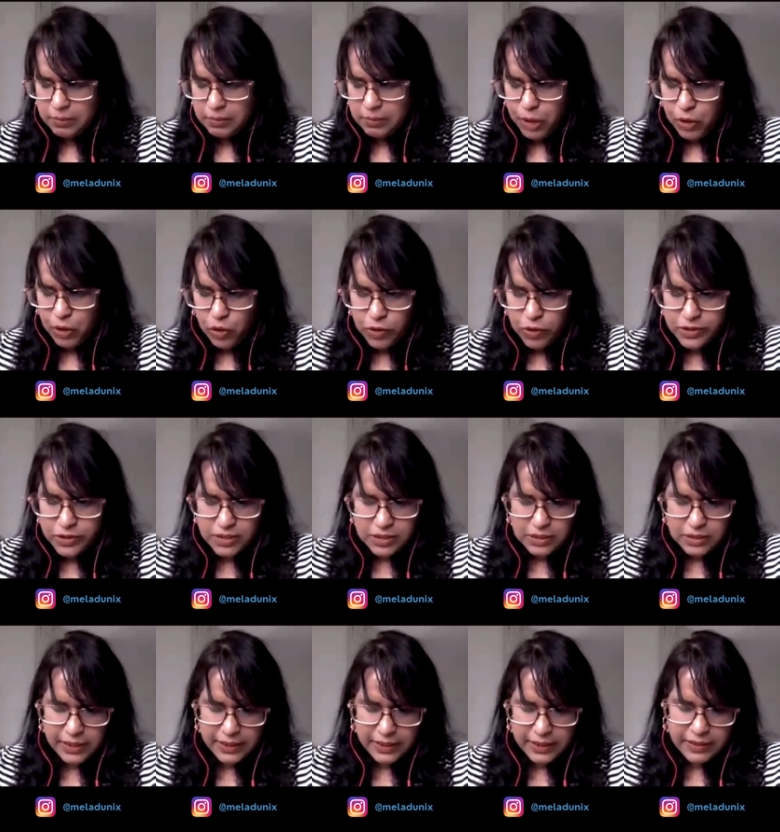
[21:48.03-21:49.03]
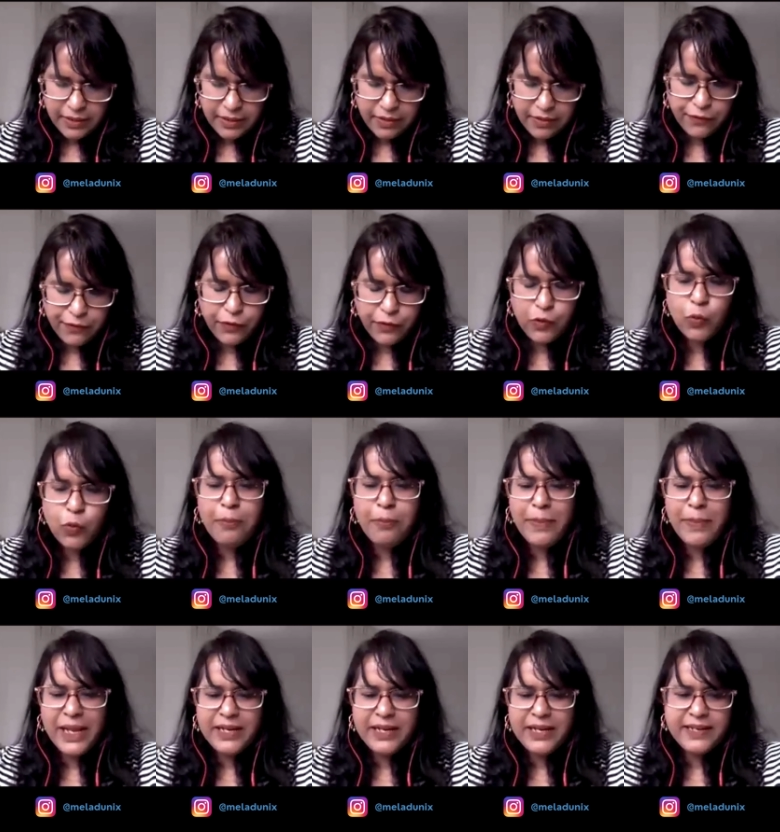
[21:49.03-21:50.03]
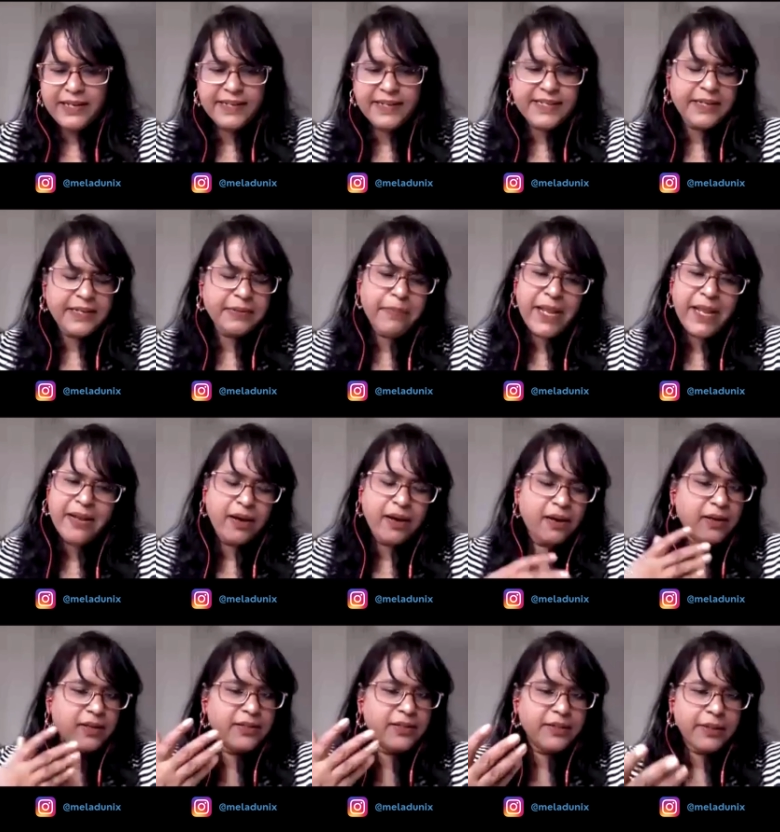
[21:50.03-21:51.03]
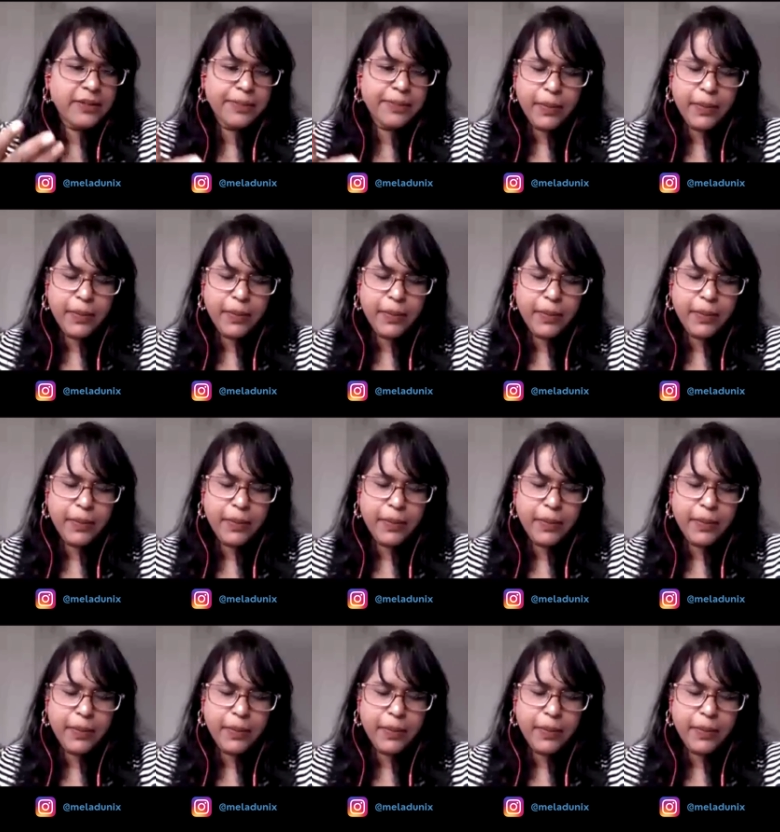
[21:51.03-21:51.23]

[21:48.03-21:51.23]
because like there are a few men in it and men are the